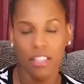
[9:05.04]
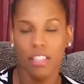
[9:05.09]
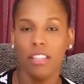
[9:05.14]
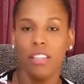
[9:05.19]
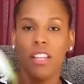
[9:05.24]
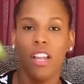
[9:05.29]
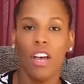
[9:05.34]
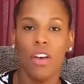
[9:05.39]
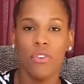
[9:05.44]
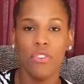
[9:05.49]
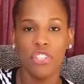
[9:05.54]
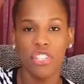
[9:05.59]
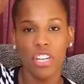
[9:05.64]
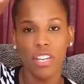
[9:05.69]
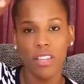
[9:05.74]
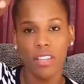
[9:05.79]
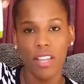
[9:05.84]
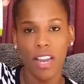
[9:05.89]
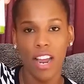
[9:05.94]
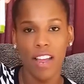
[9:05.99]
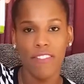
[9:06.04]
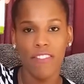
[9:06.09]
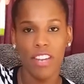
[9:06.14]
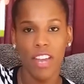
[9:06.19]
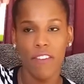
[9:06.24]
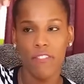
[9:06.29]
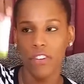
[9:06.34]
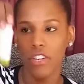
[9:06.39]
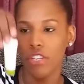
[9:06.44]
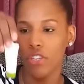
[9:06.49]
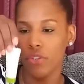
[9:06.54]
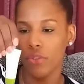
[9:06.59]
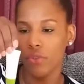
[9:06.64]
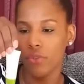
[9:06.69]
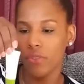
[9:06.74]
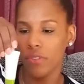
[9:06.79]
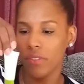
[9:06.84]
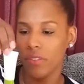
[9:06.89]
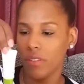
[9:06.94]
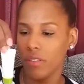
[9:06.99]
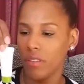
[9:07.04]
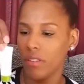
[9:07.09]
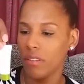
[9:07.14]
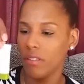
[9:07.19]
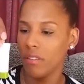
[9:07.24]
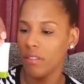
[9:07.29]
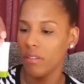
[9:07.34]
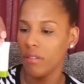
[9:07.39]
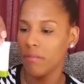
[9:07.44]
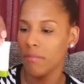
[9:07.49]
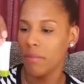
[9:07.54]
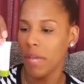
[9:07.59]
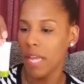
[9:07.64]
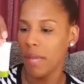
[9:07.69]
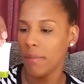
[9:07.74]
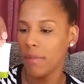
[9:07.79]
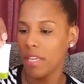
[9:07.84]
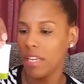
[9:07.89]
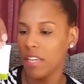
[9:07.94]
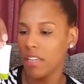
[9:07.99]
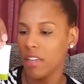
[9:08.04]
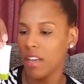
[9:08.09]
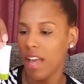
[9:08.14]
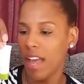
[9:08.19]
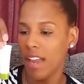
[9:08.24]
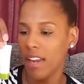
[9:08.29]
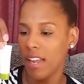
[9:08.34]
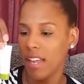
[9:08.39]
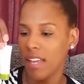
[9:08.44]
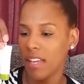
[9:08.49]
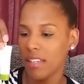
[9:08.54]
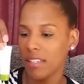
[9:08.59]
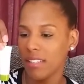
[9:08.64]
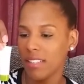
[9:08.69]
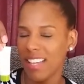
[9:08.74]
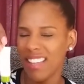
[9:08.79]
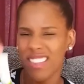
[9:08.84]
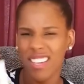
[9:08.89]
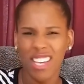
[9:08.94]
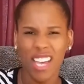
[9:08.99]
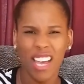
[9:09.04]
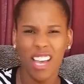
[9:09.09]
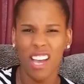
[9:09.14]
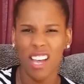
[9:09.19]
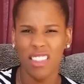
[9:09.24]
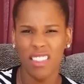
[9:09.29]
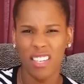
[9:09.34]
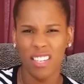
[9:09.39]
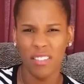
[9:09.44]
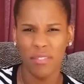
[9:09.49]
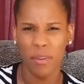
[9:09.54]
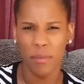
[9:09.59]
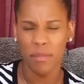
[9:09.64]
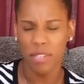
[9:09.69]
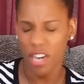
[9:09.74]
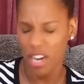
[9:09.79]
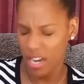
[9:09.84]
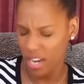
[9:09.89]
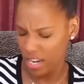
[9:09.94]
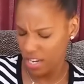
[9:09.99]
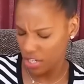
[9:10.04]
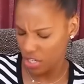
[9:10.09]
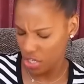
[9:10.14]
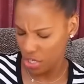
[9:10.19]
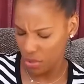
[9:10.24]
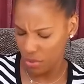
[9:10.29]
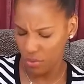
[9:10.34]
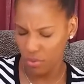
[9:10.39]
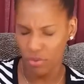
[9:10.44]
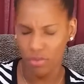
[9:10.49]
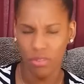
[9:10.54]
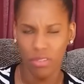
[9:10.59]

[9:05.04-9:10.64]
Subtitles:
lotion that I've never used. Baby Gunix. I think I got this from Target too.